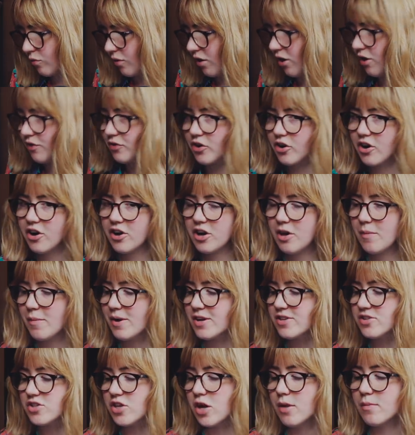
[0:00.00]
well, they're kind of
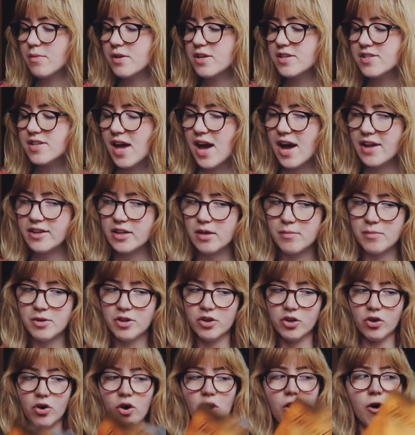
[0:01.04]
messed up because I had them in
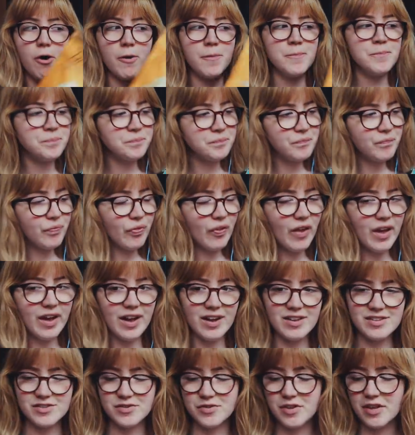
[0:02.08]
the car,
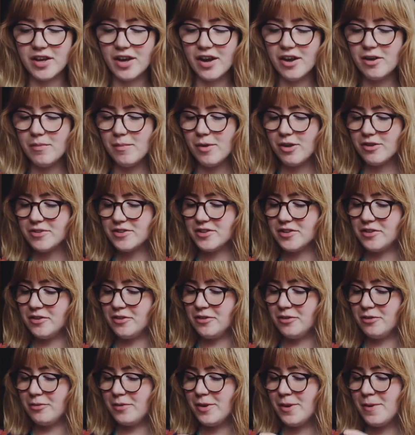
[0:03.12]
and so they kind of melted a
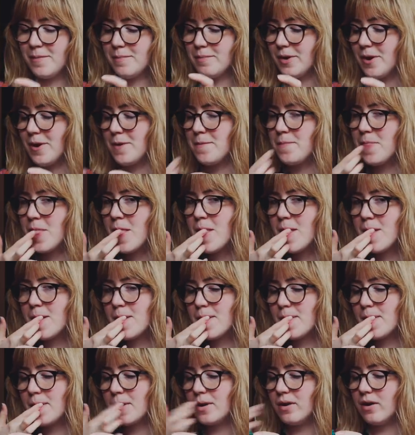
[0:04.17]
little bit, but,
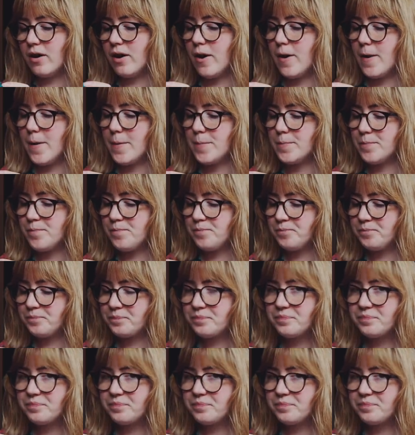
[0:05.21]
um,